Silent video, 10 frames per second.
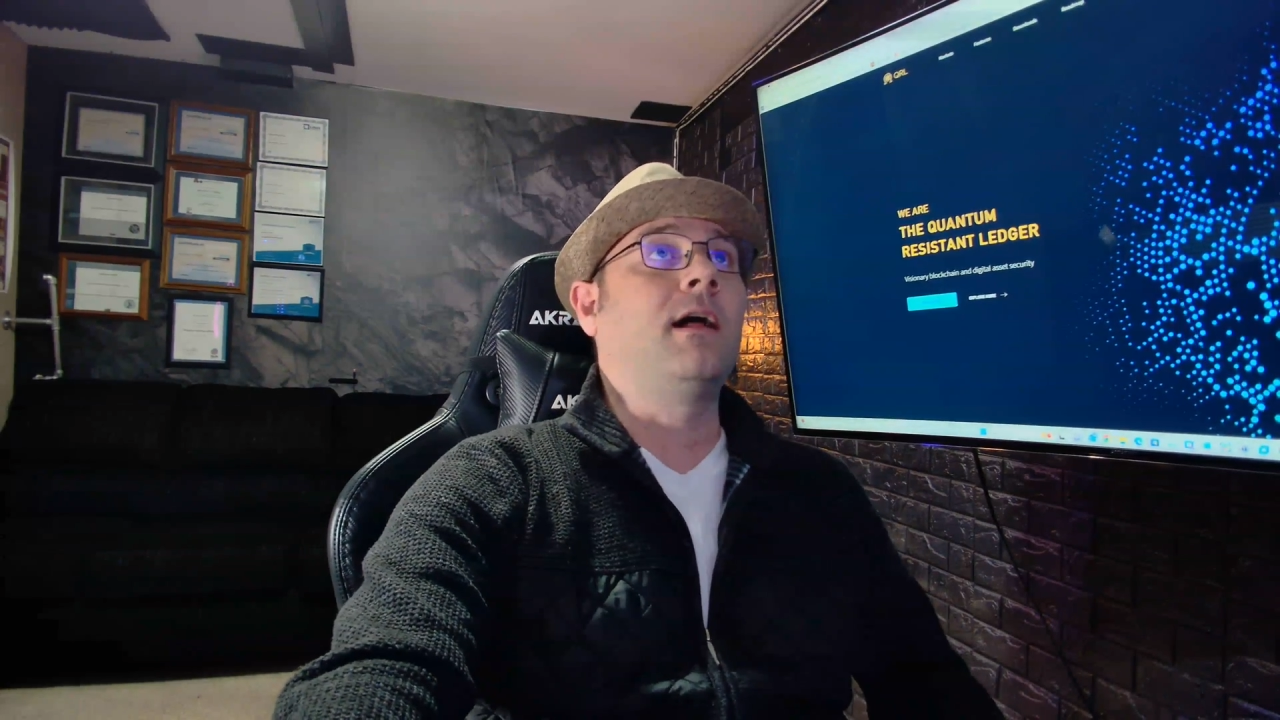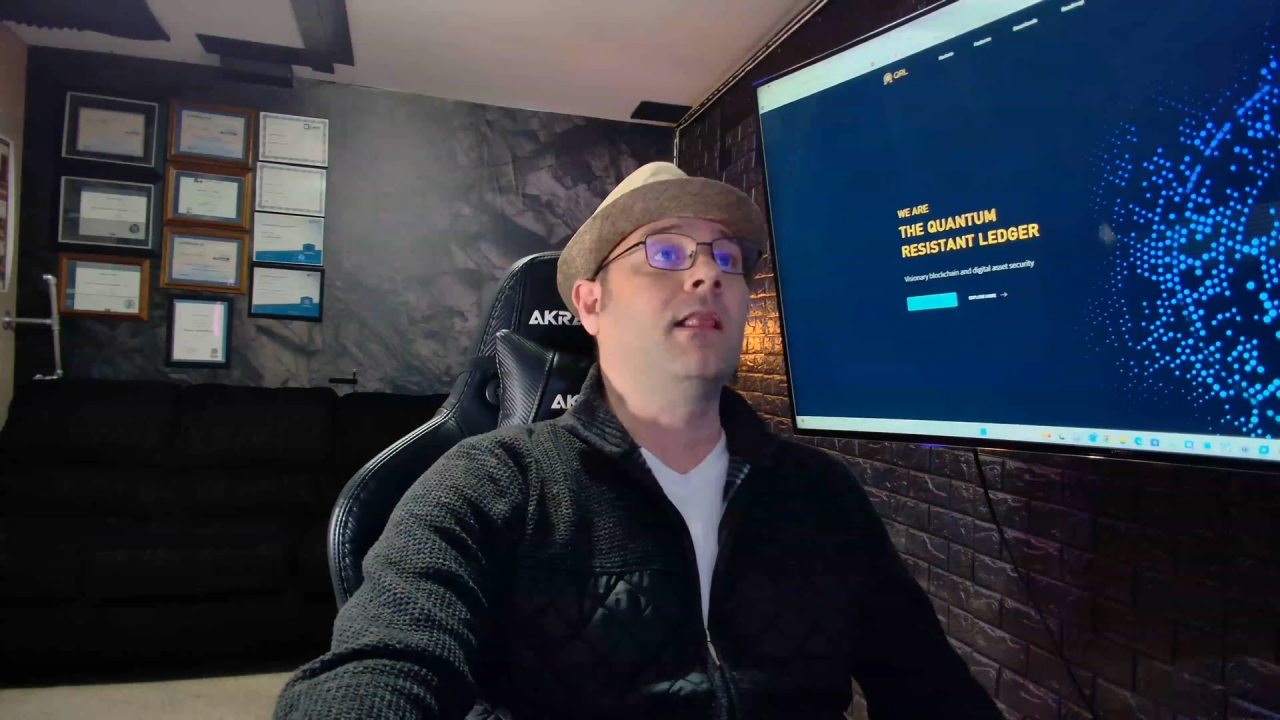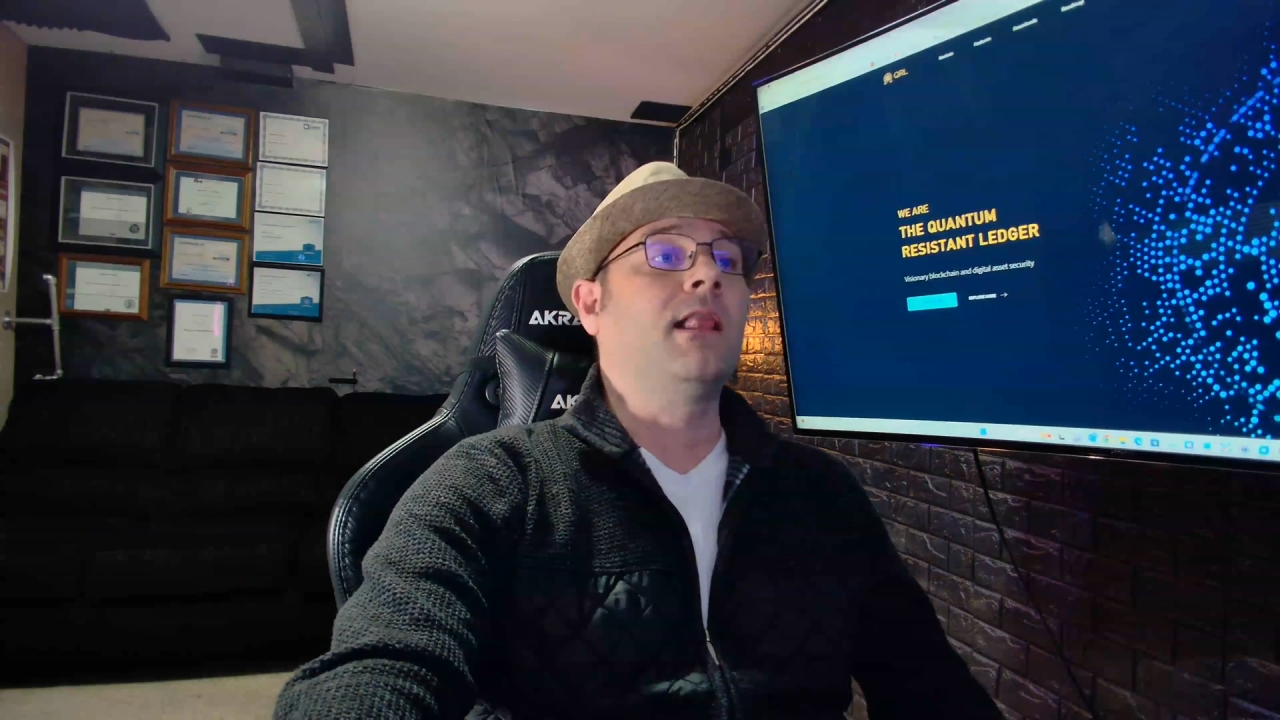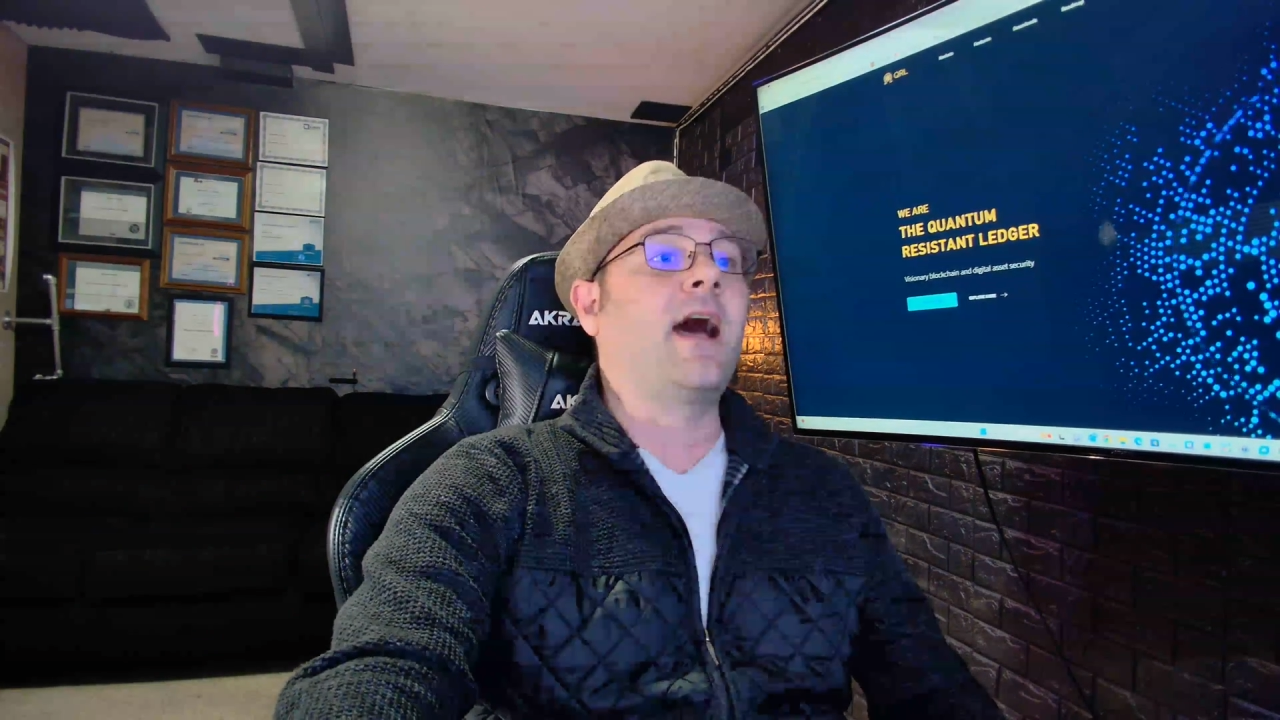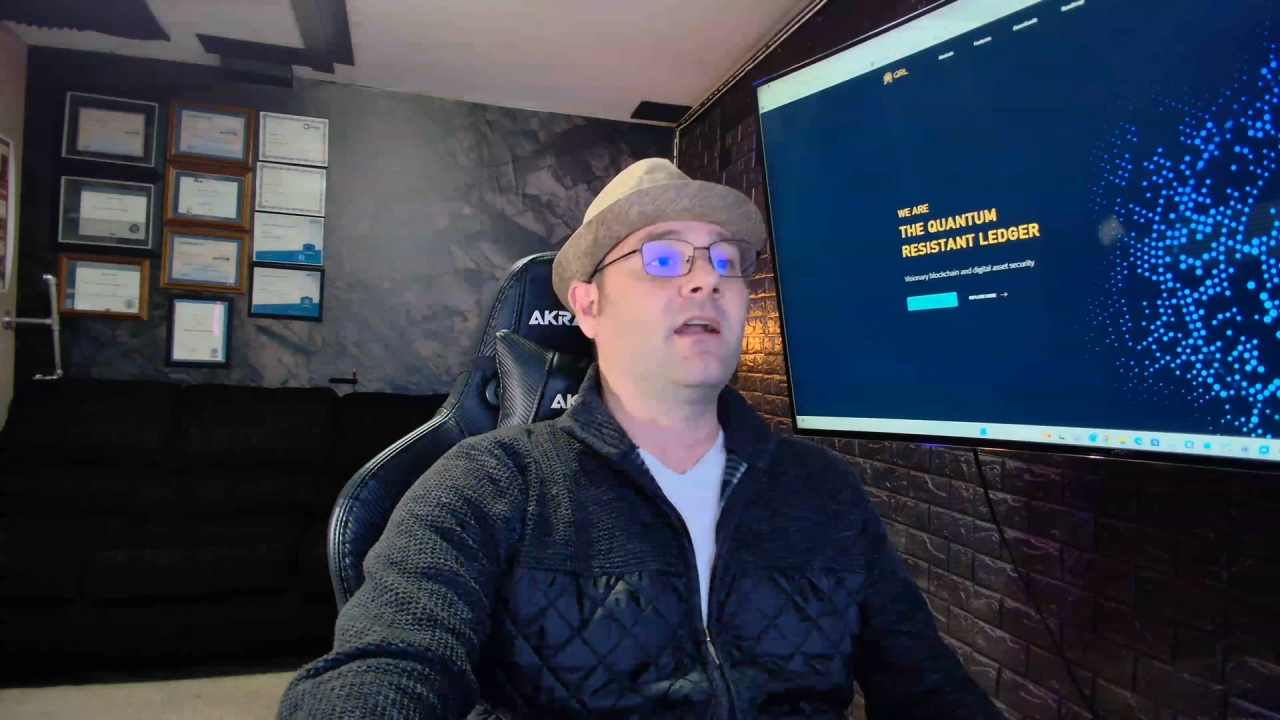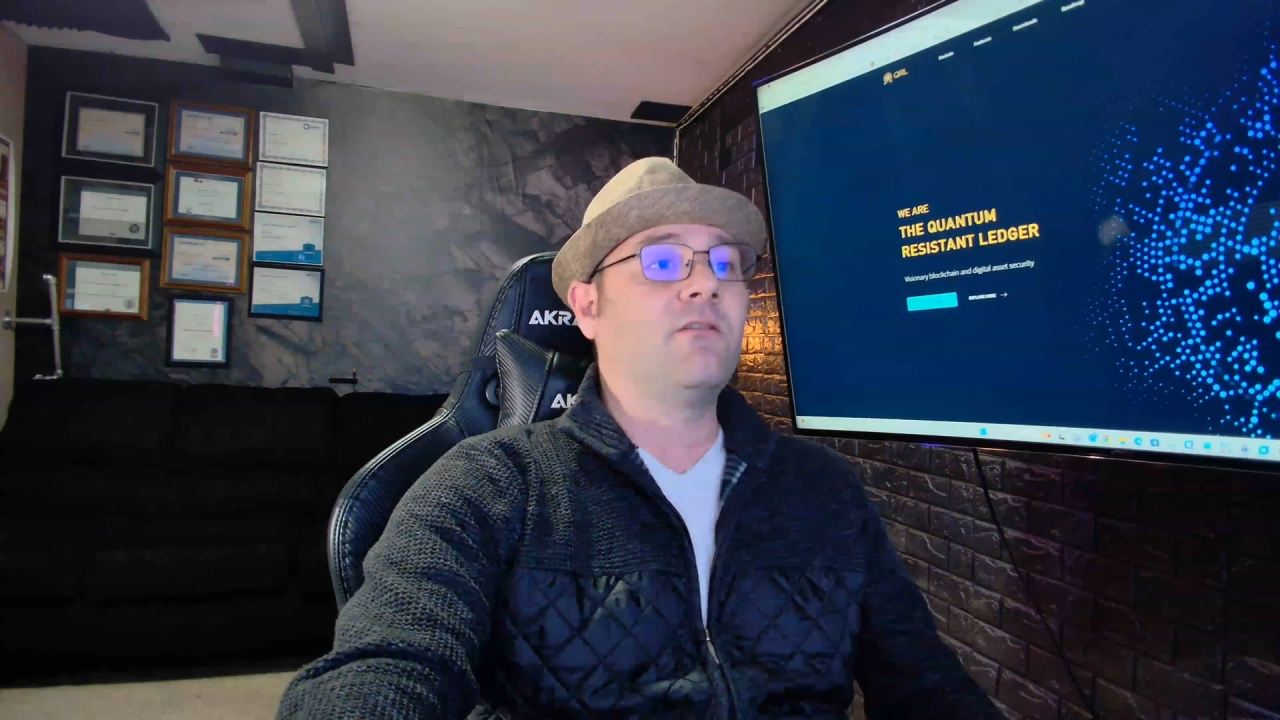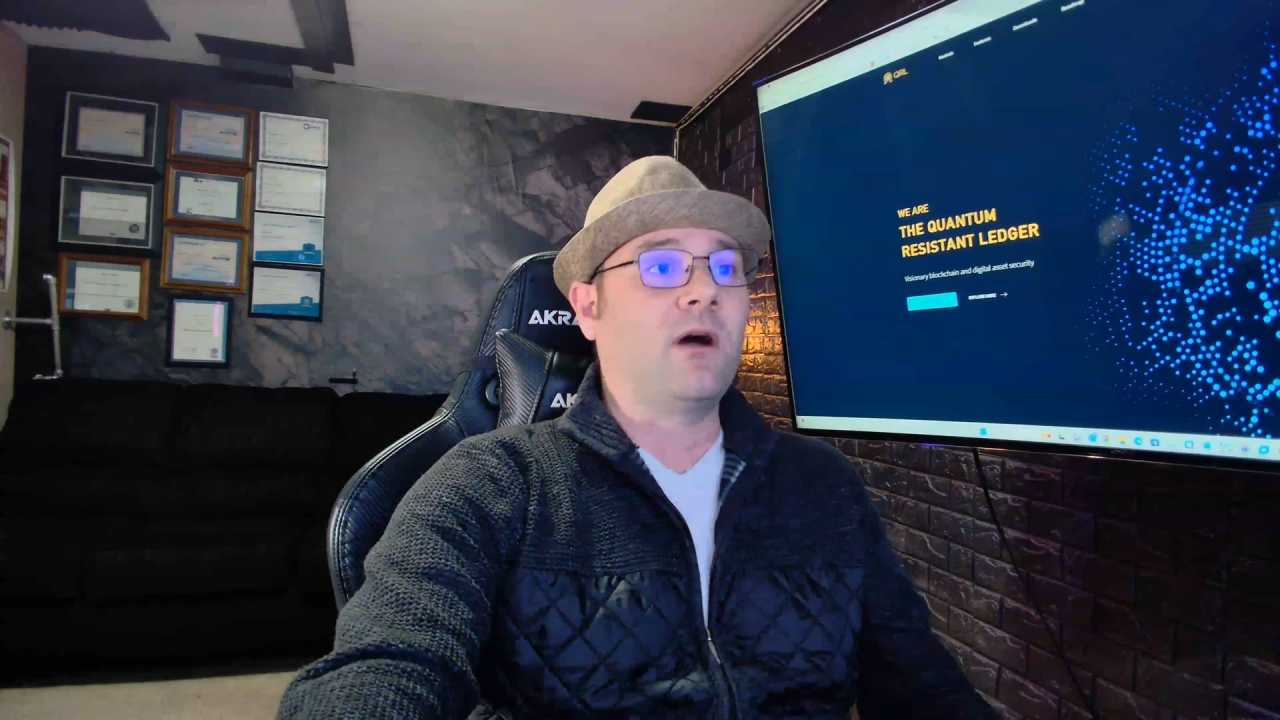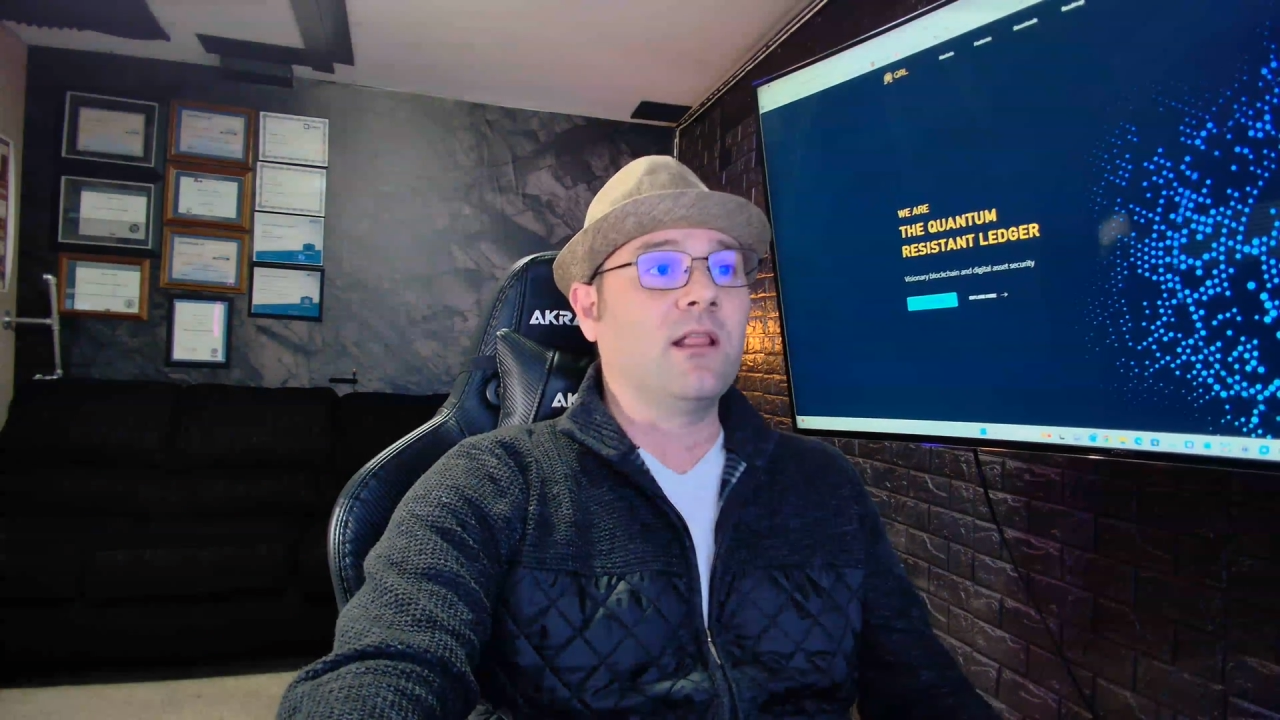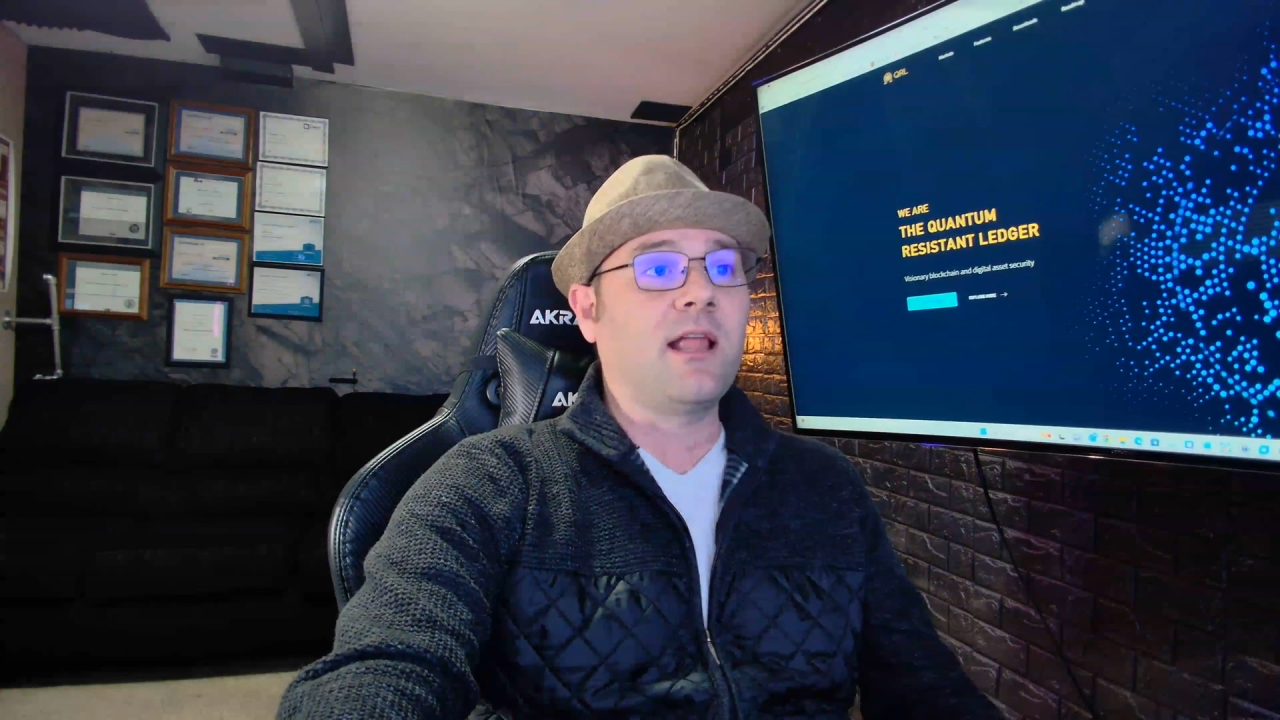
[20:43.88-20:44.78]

lot of